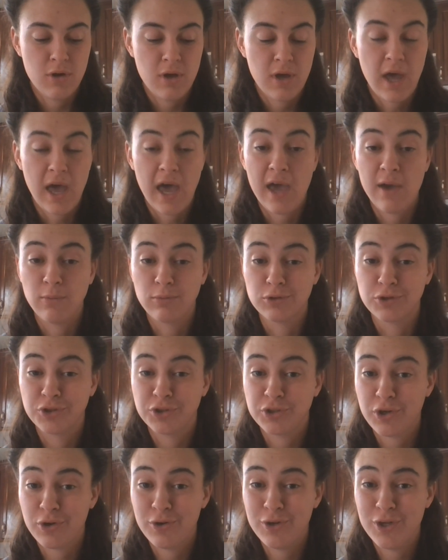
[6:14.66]
I will show
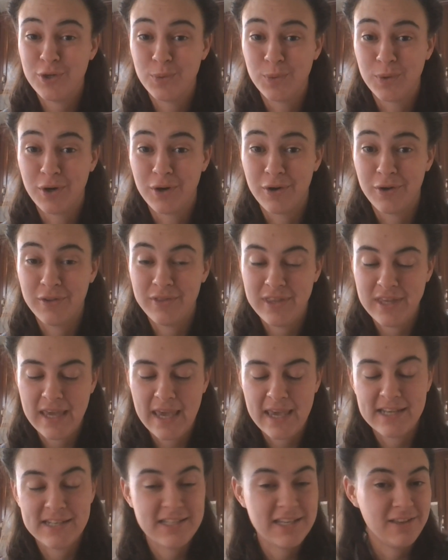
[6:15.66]
you all the
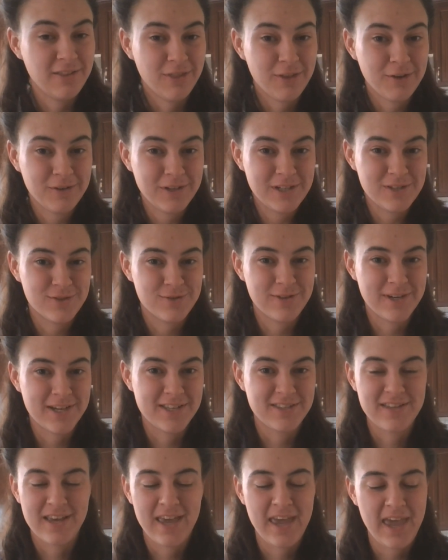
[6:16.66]
1830s dress I
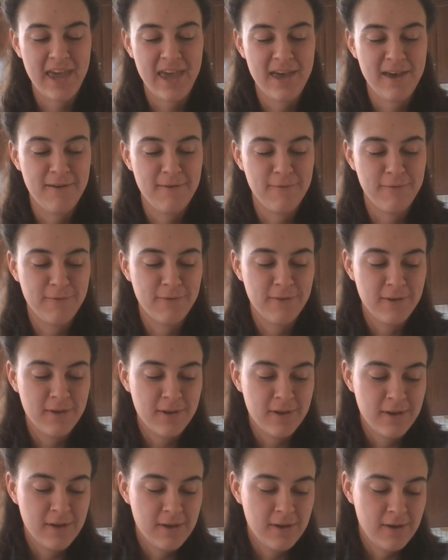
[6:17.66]
have,
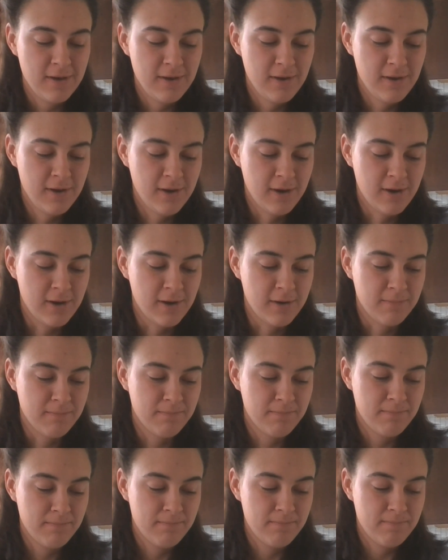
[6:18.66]
um,
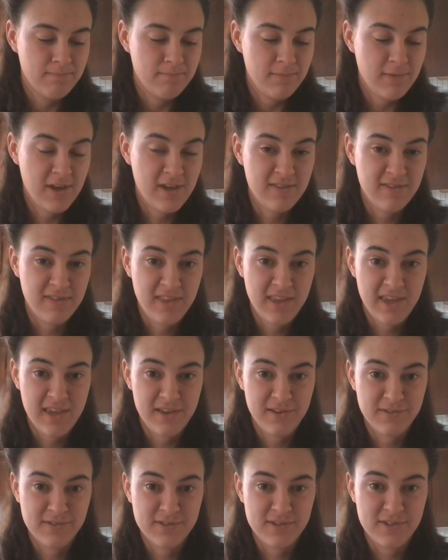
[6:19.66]
and then
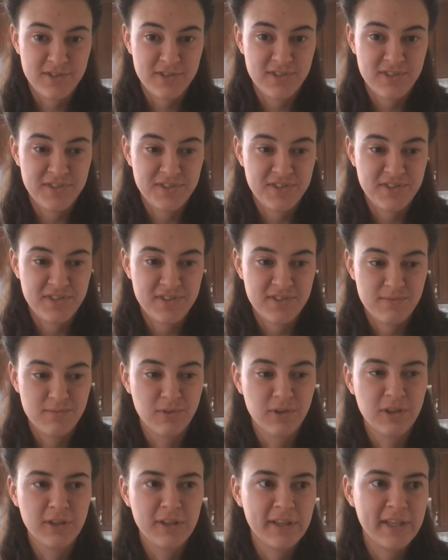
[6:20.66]

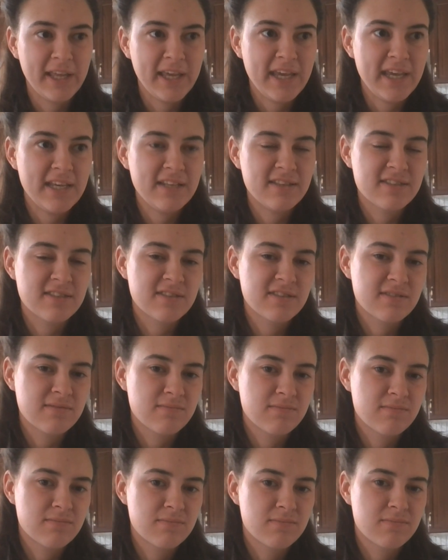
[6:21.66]
late
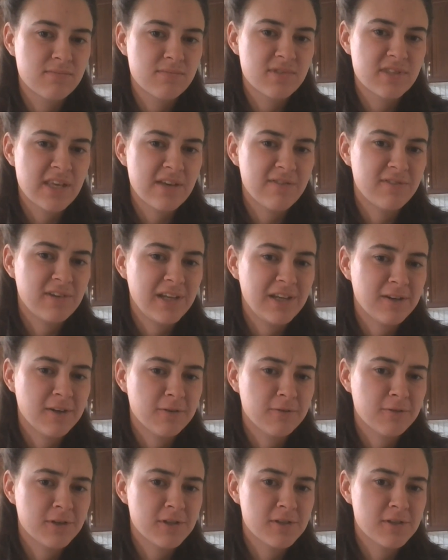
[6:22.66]
1700s.